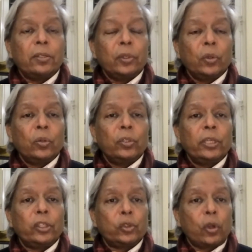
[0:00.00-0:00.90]
you know, the
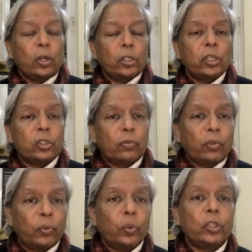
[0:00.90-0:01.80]
astrologers of the
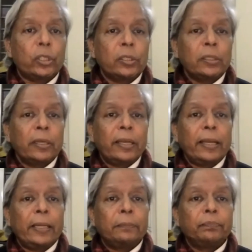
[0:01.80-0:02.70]
future.
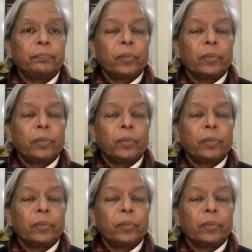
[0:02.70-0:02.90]
And,